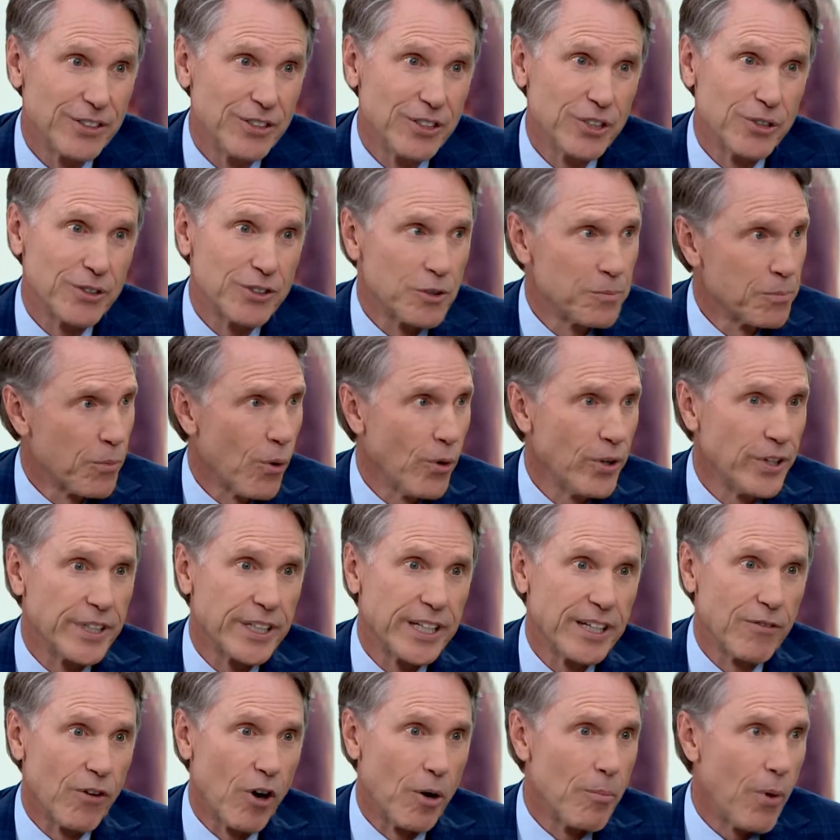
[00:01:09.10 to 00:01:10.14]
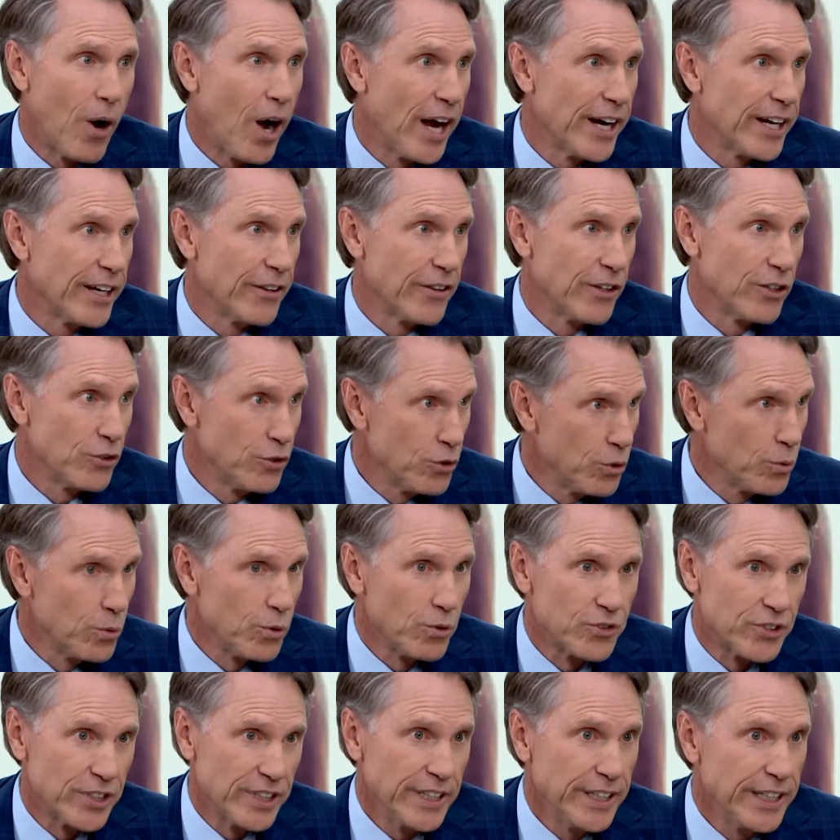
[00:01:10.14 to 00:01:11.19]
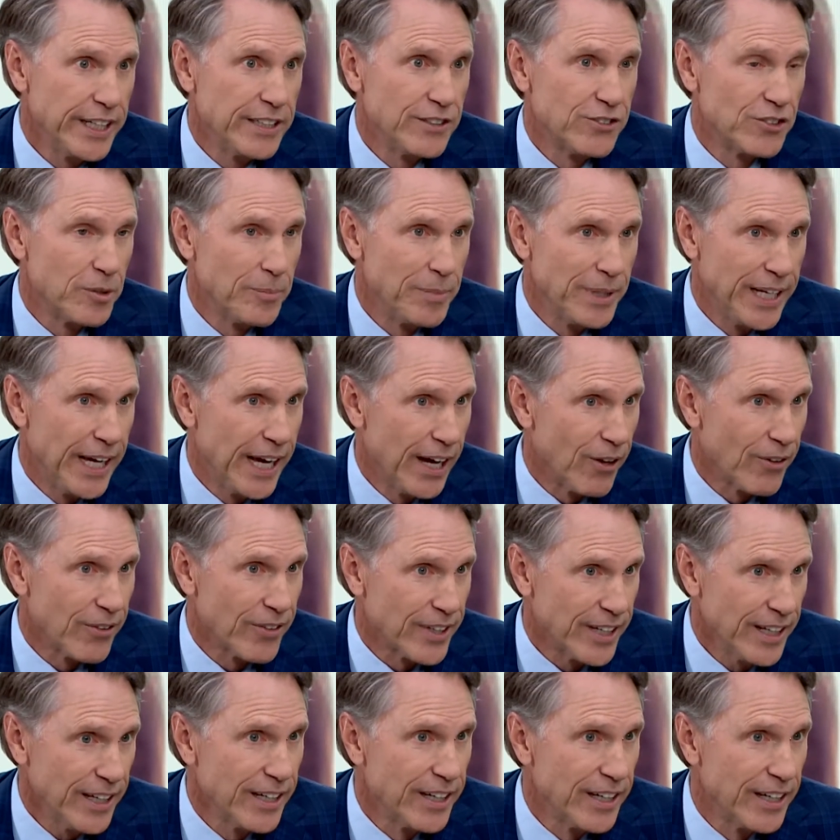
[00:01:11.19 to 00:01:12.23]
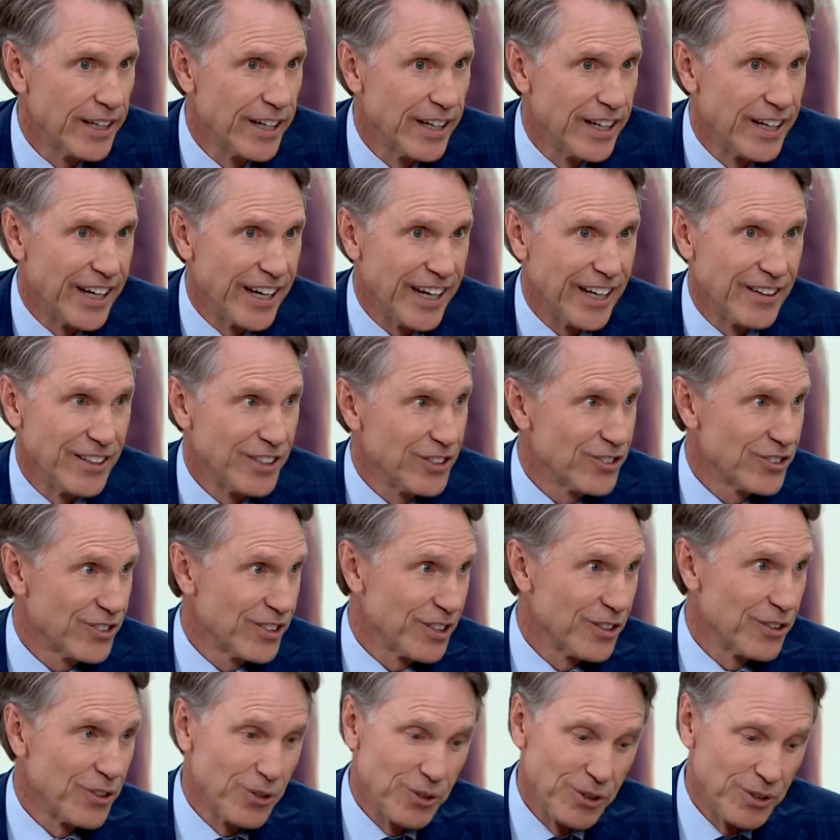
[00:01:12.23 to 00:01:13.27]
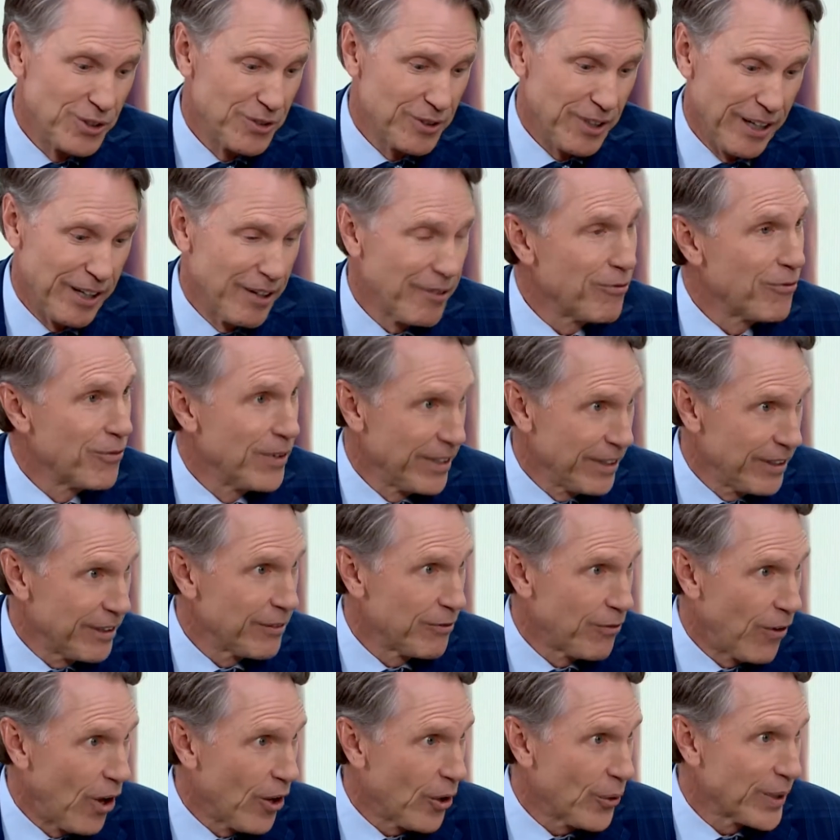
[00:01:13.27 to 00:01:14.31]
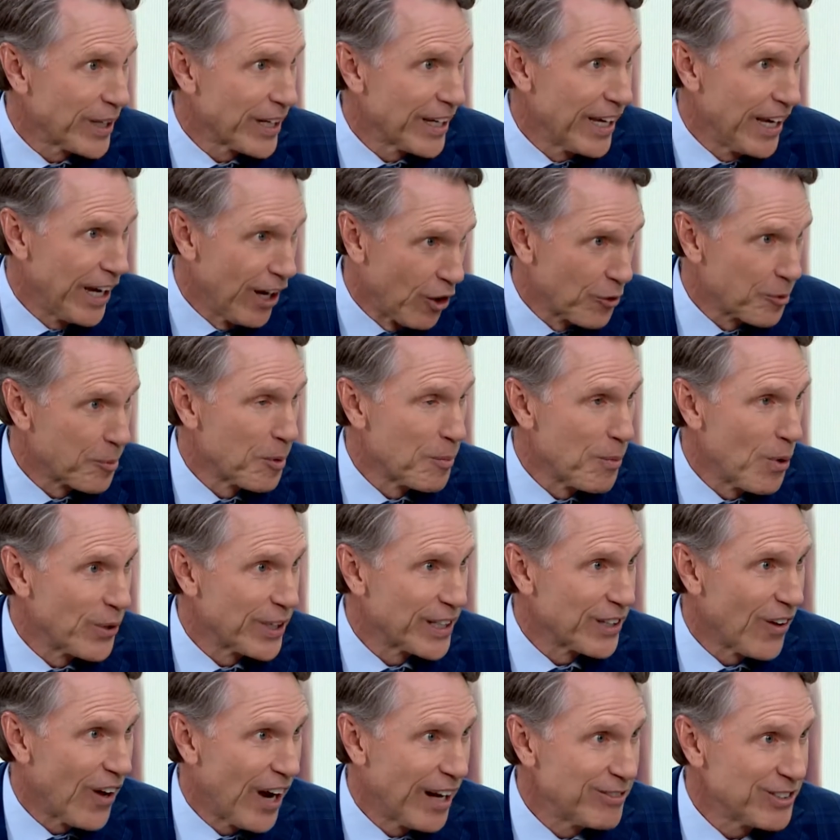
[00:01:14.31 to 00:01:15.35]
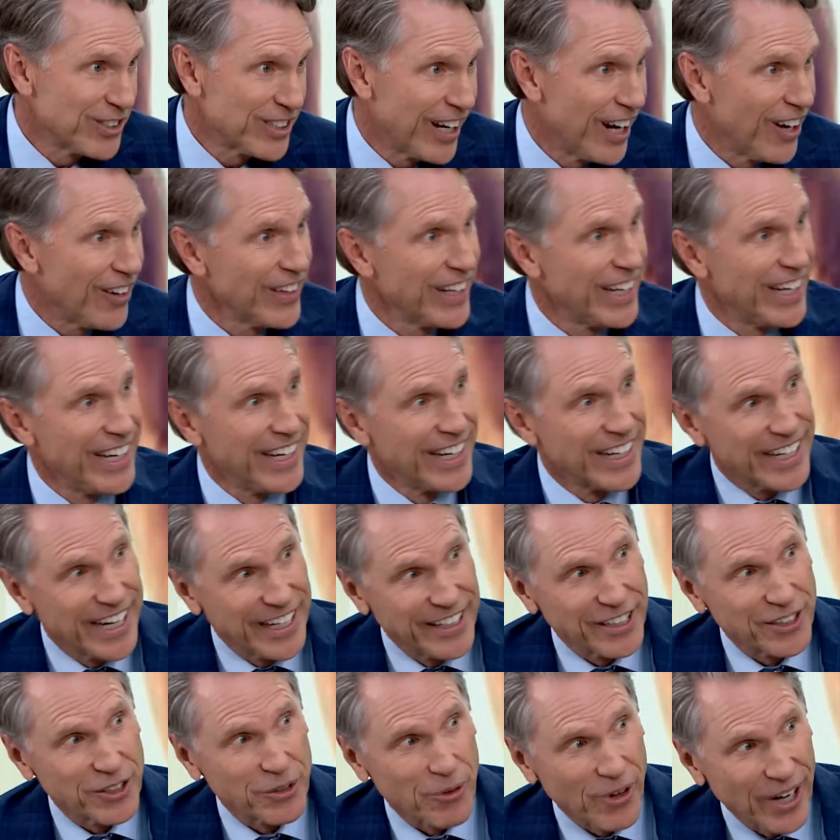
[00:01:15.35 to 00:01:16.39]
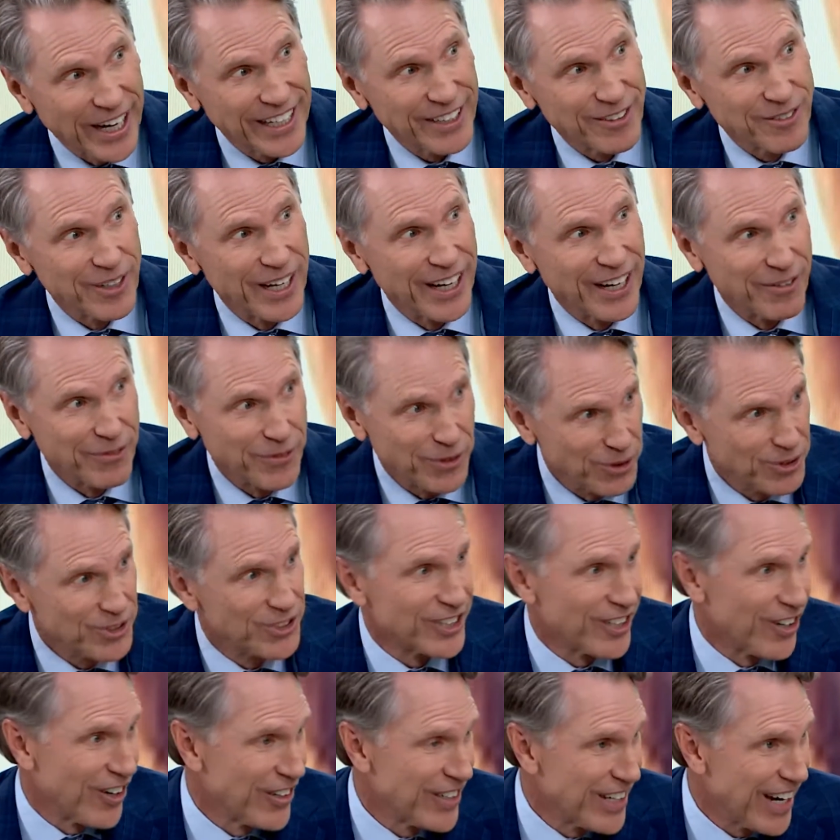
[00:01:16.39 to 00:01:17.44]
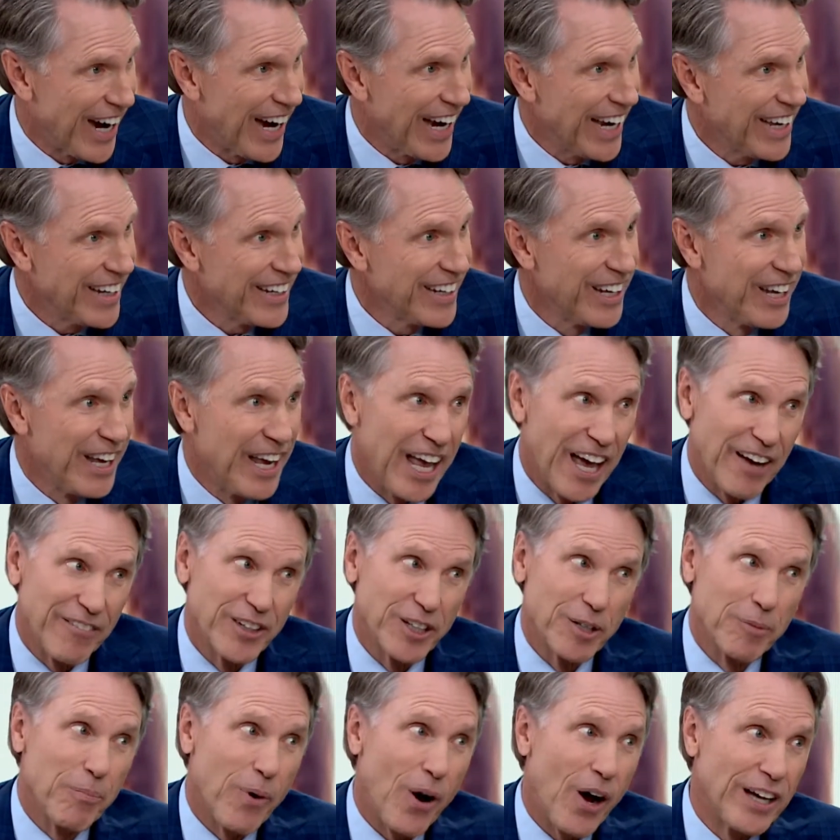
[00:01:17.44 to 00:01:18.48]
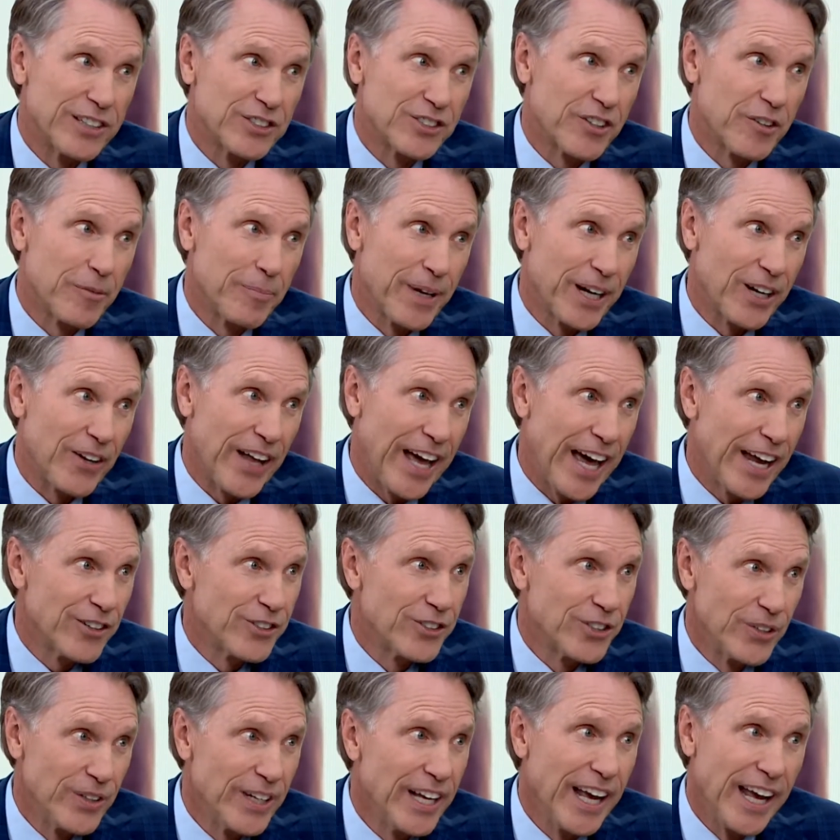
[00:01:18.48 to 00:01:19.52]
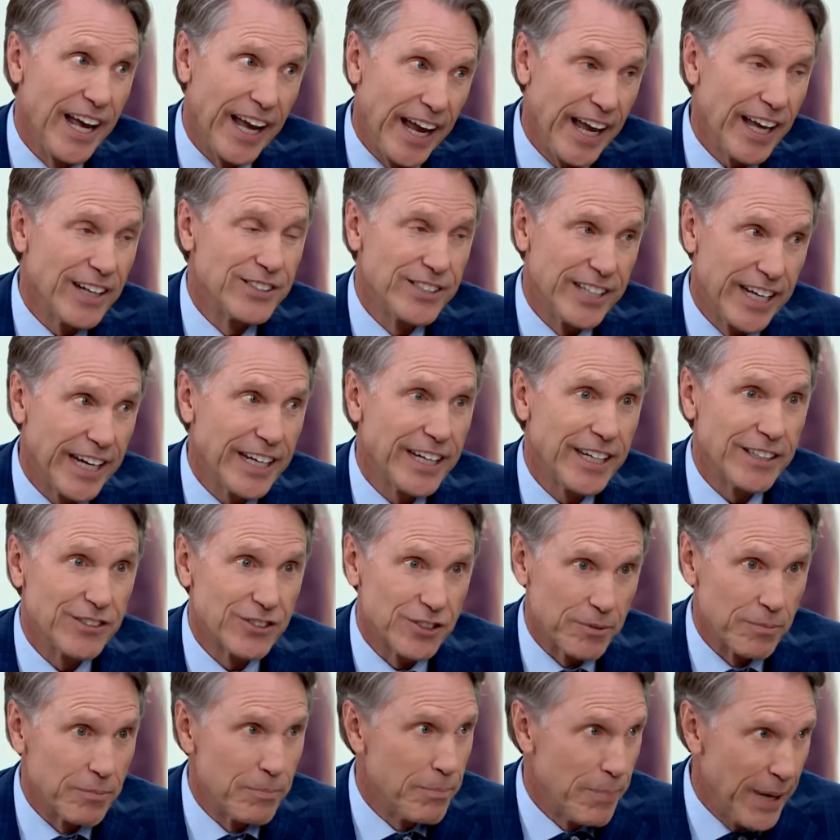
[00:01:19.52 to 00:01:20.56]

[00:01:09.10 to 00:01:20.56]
do. It's important to give our body the tools it needs to be healthy. And this includes uh, following a health promoting lifestyle, getting the right uh, foods in our diet, having a positive mental attitude, and taking some